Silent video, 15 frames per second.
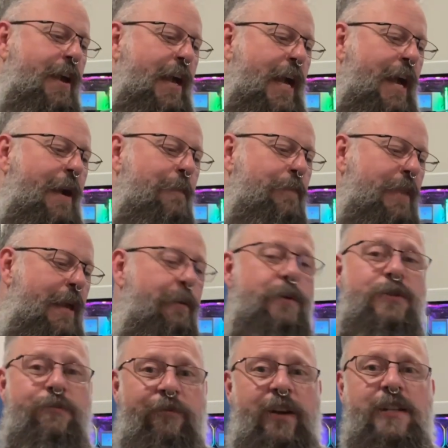And it
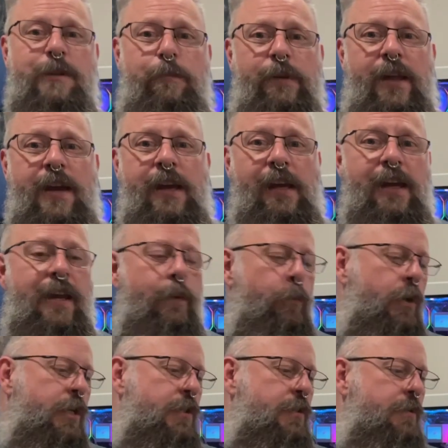was fun to play. It
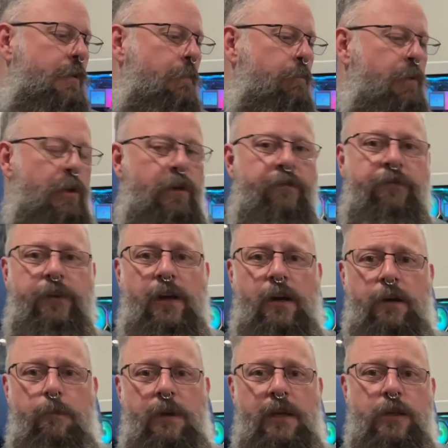works beautifully on
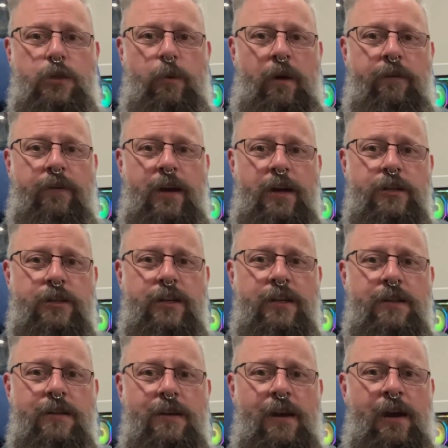Amiga
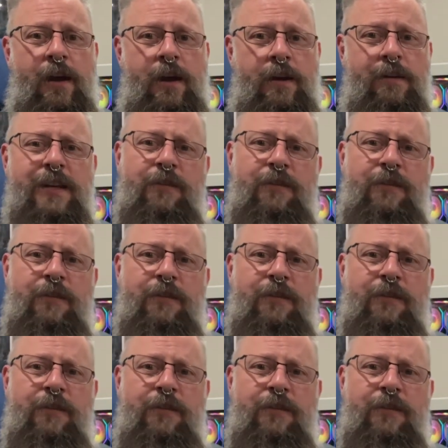1200,